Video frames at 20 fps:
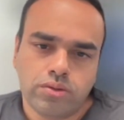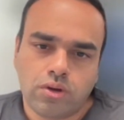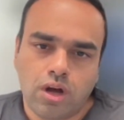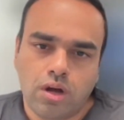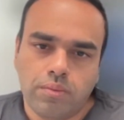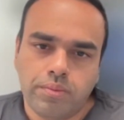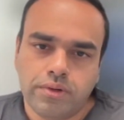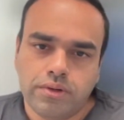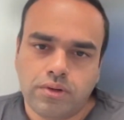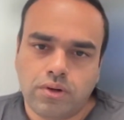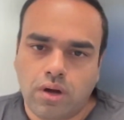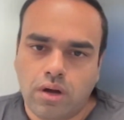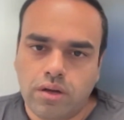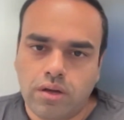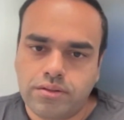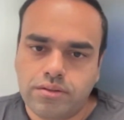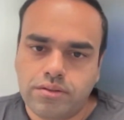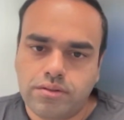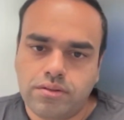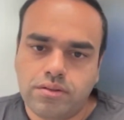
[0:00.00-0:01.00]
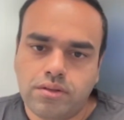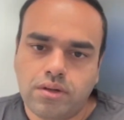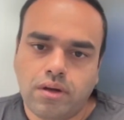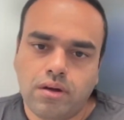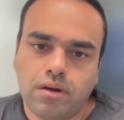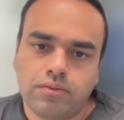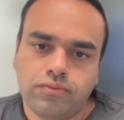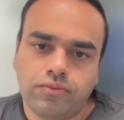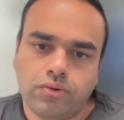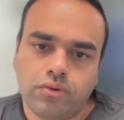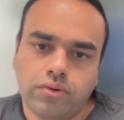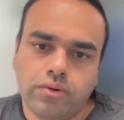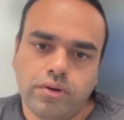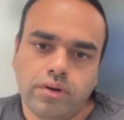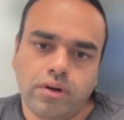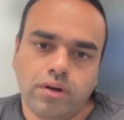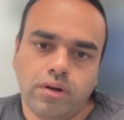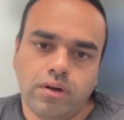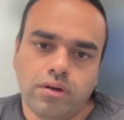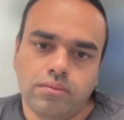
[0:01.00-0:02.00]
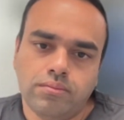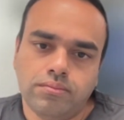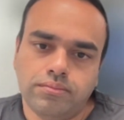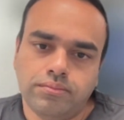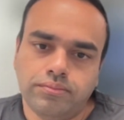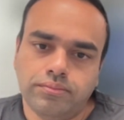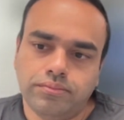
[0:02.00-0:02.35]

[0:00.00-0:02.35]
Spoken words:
common causes for